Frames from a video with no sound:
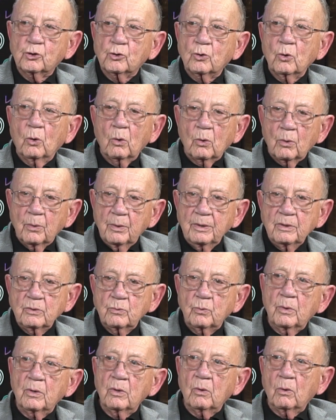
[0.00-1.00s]
Stories
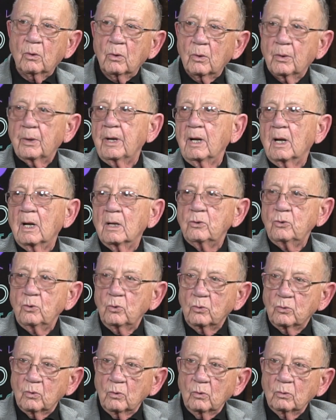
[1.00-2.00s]
with Ori on
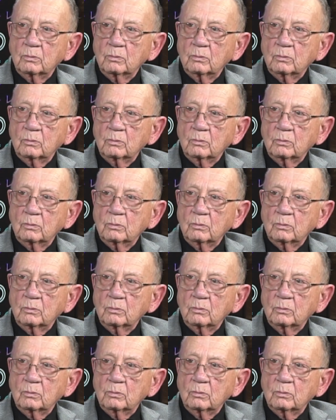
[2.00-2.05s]
YouTube.